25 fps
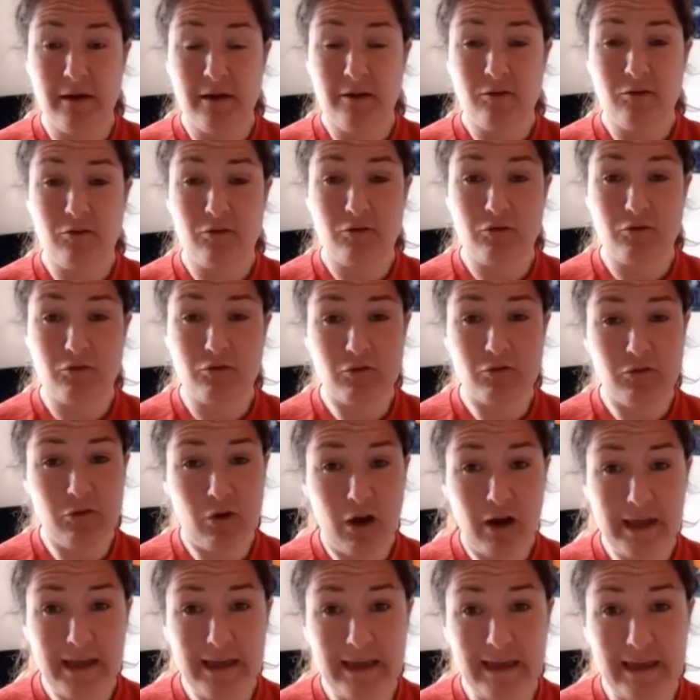
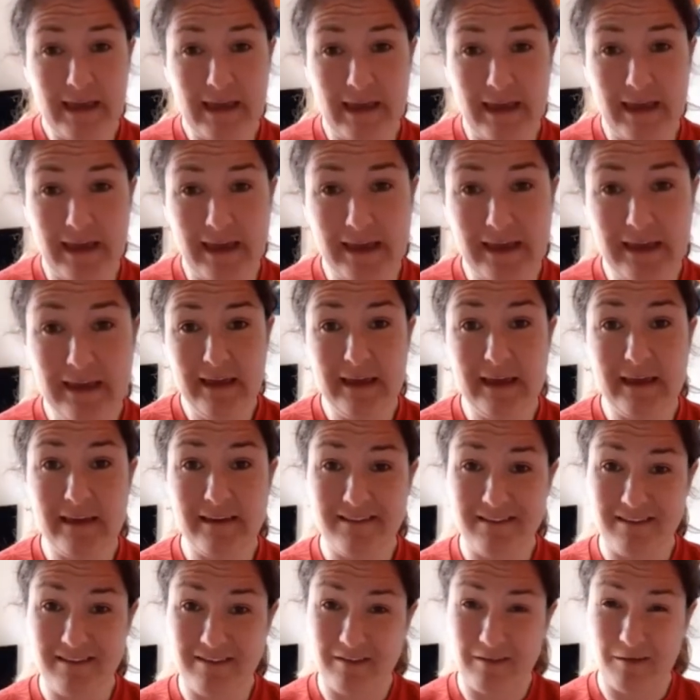Striking
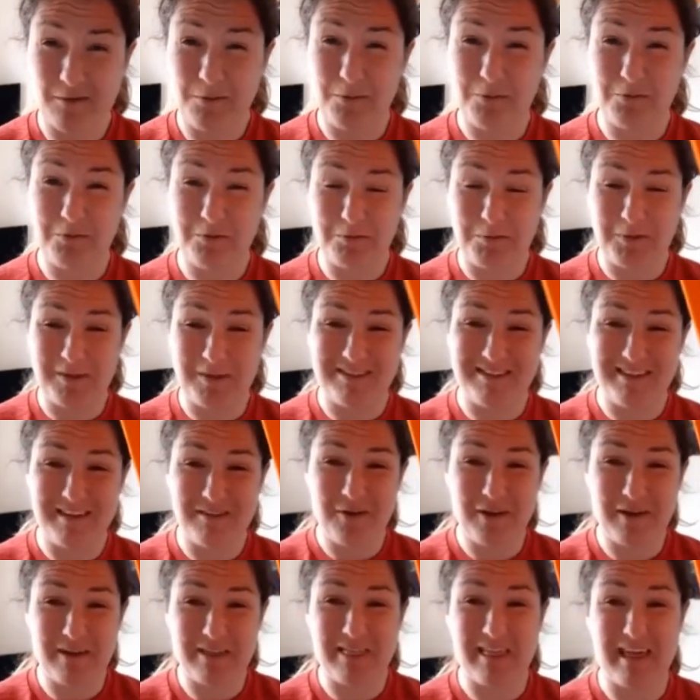is a
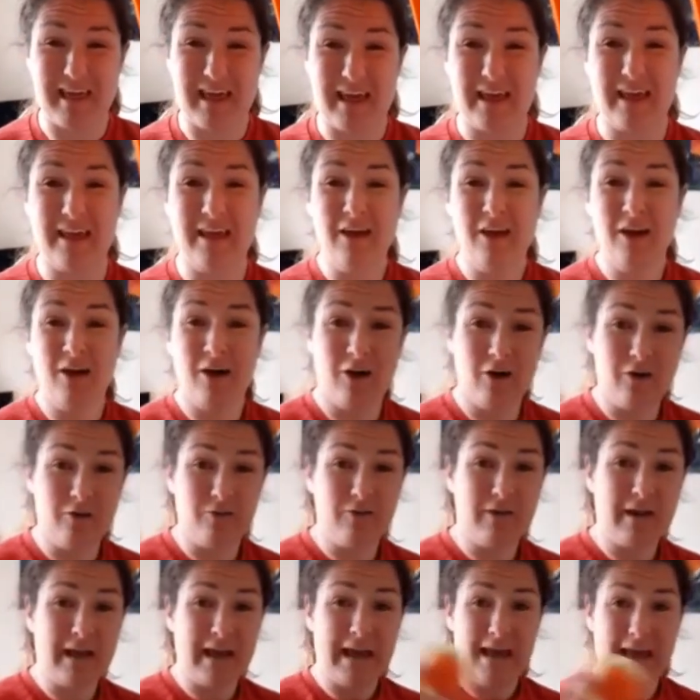specific thing of
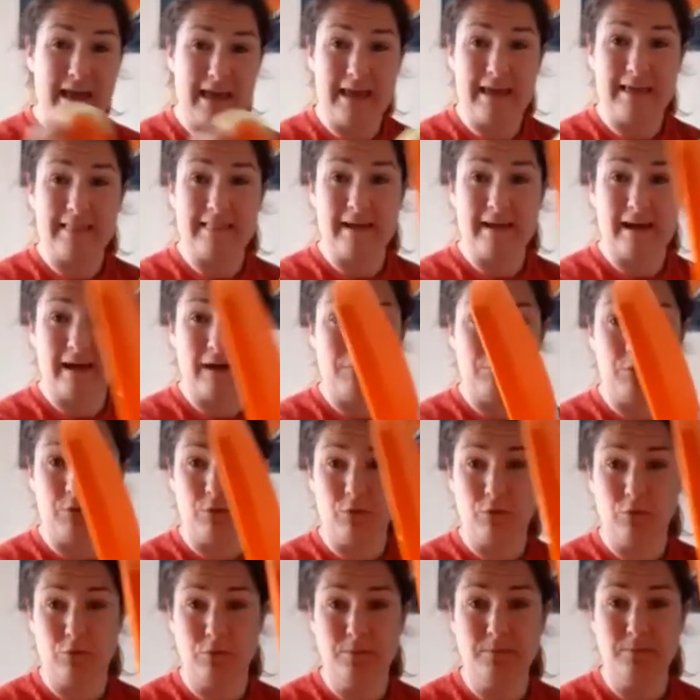hitting that
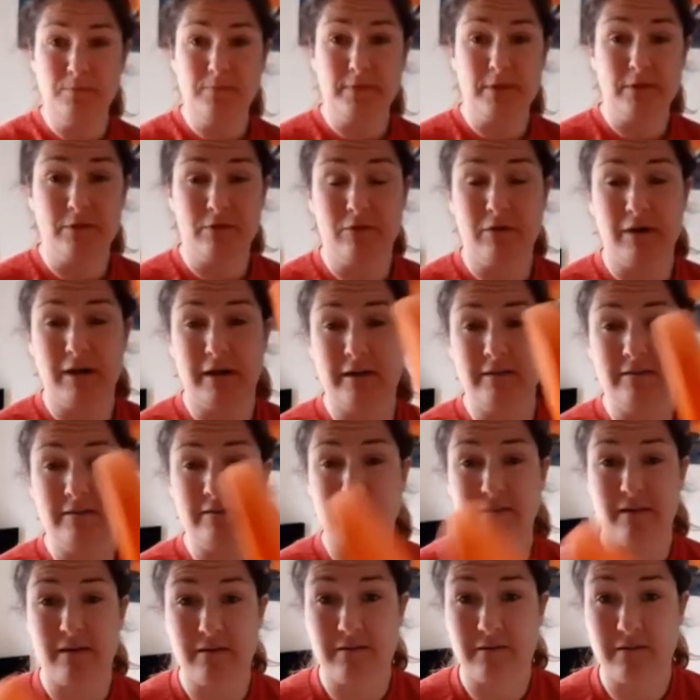ball. All right, so
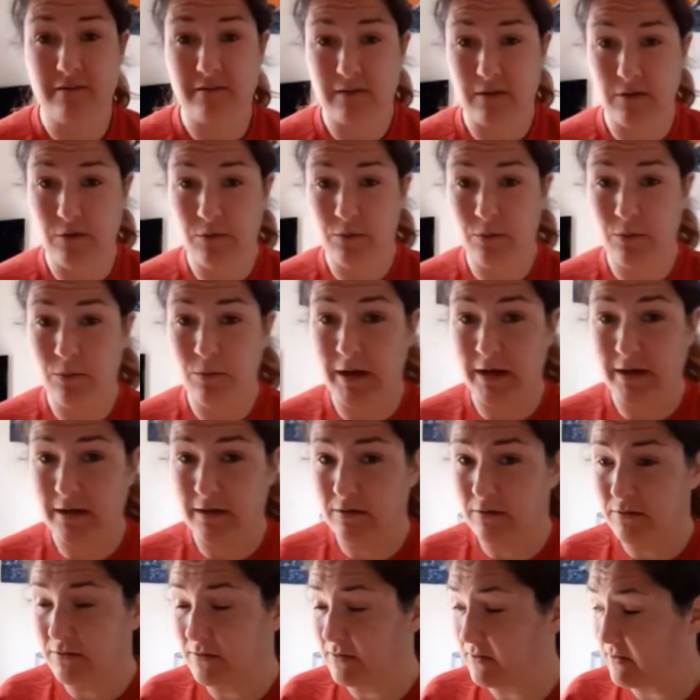that's the skill we're
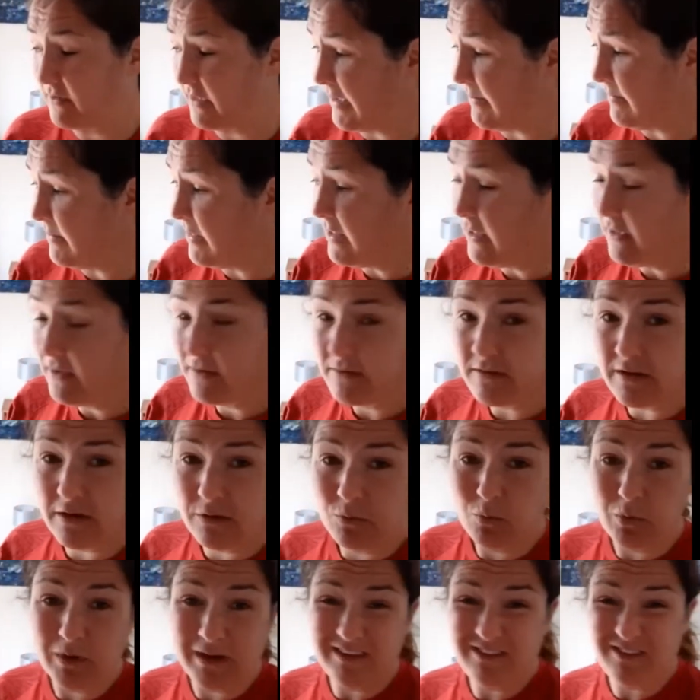working on today. So
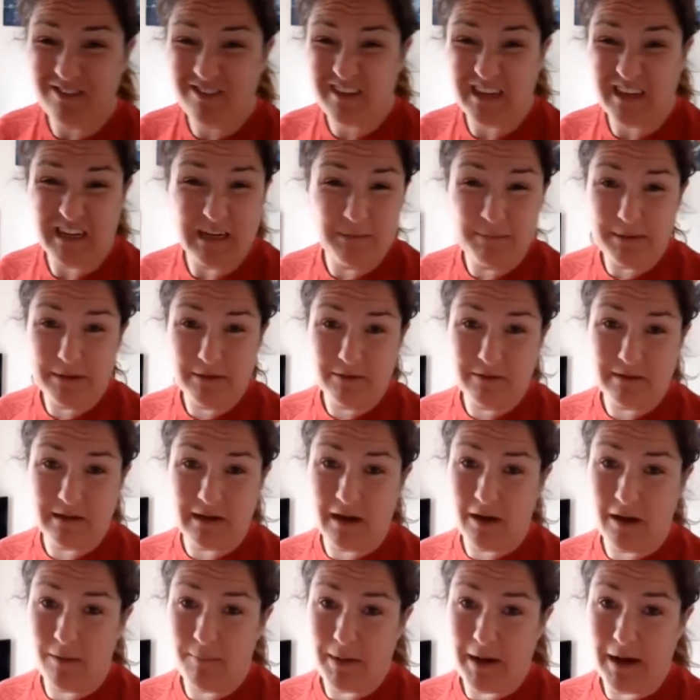we're just going to build it
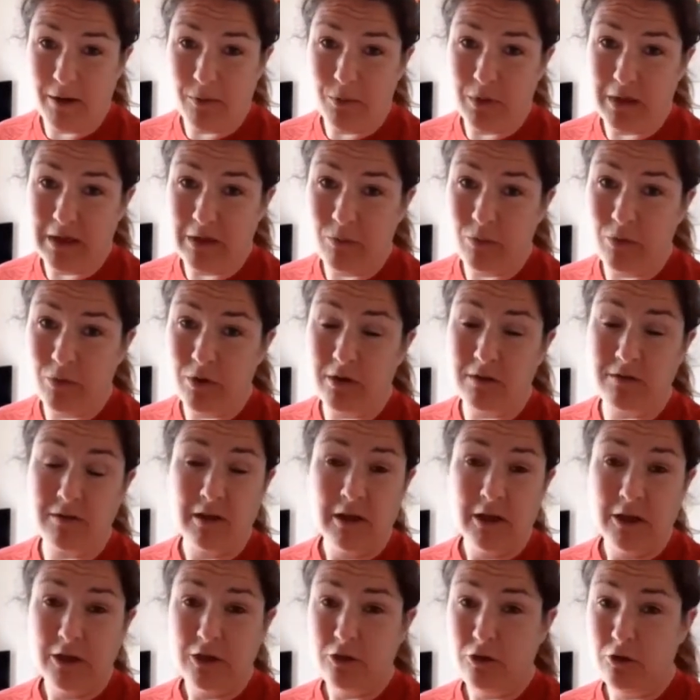up how we would.
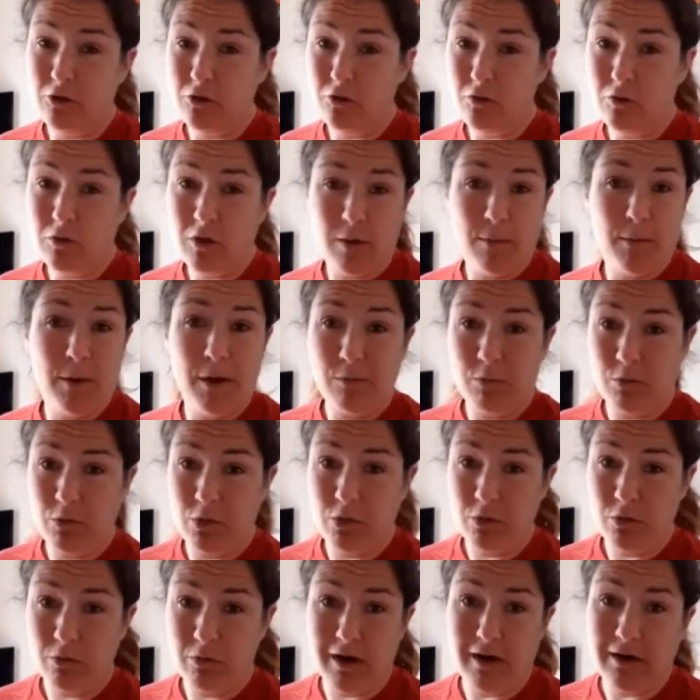You come up with
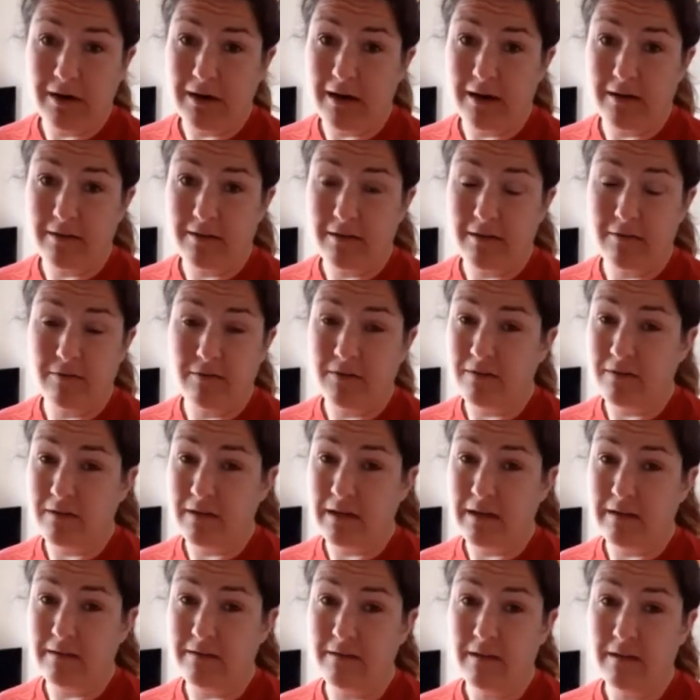your own
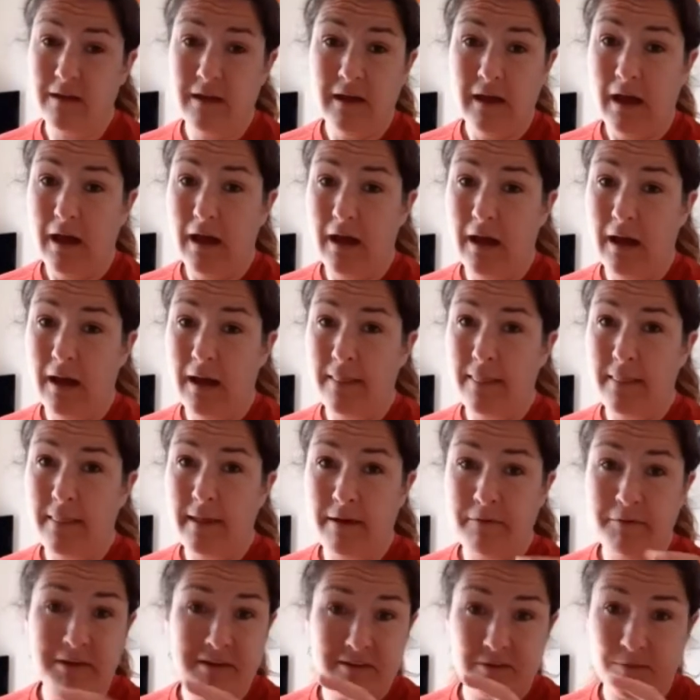activities. Uh,
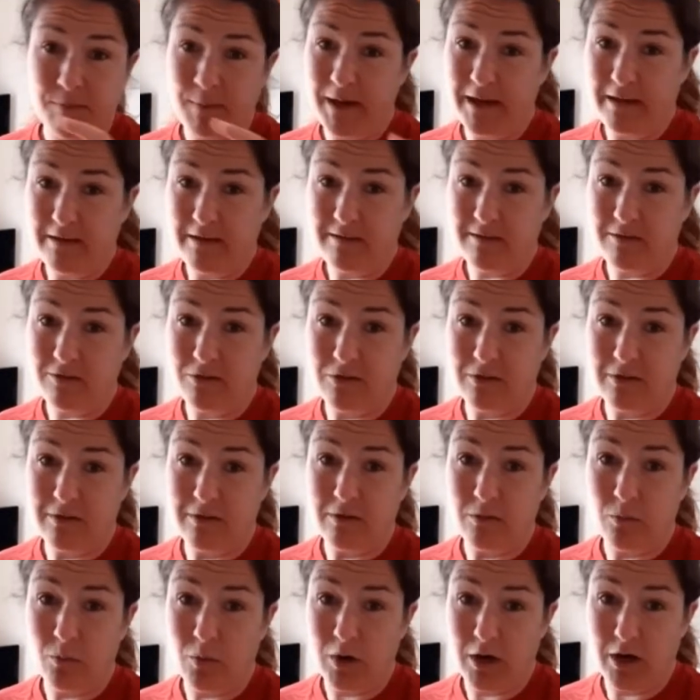there is space on
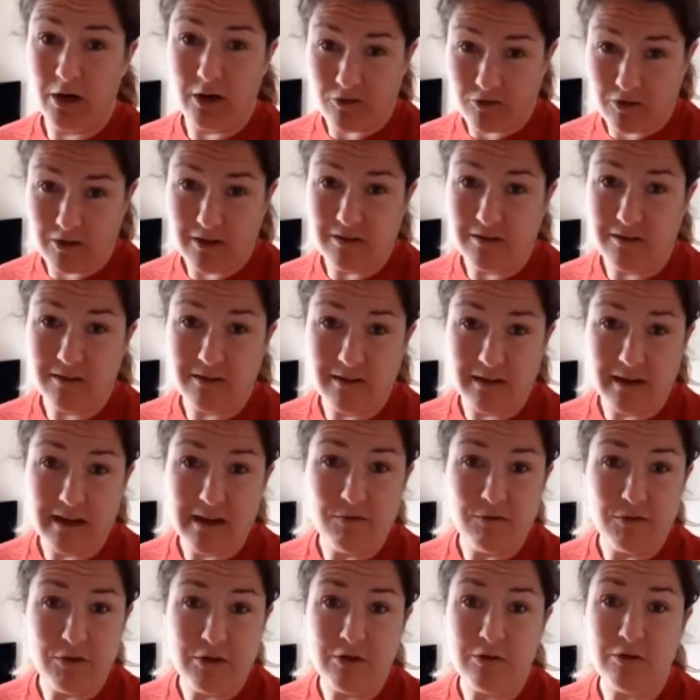the worksheet today
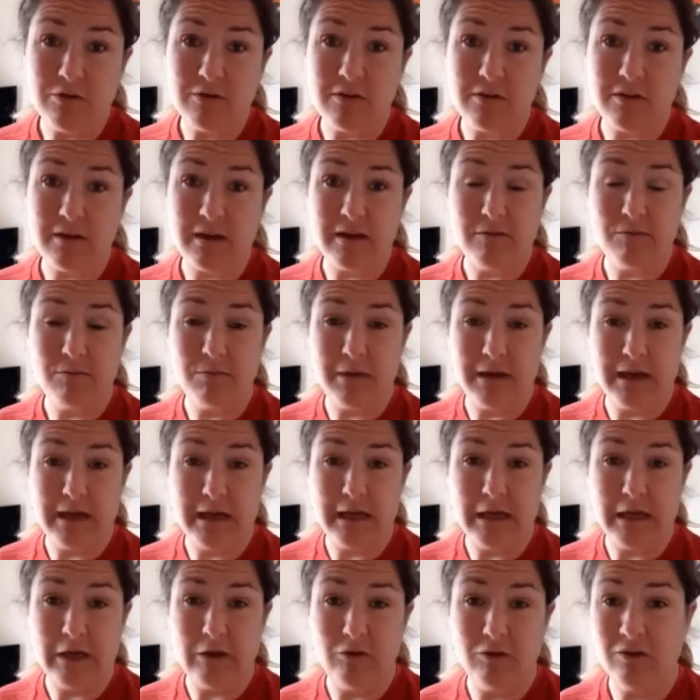for you to give me
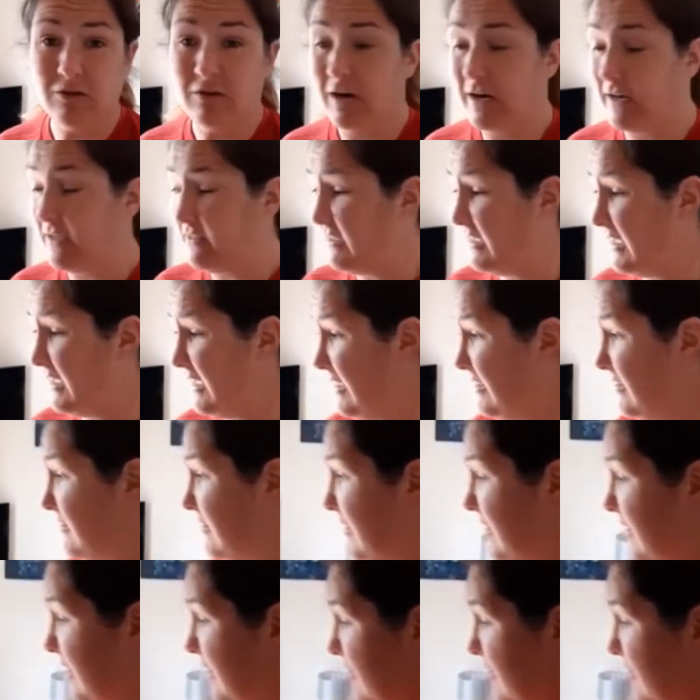your ideas.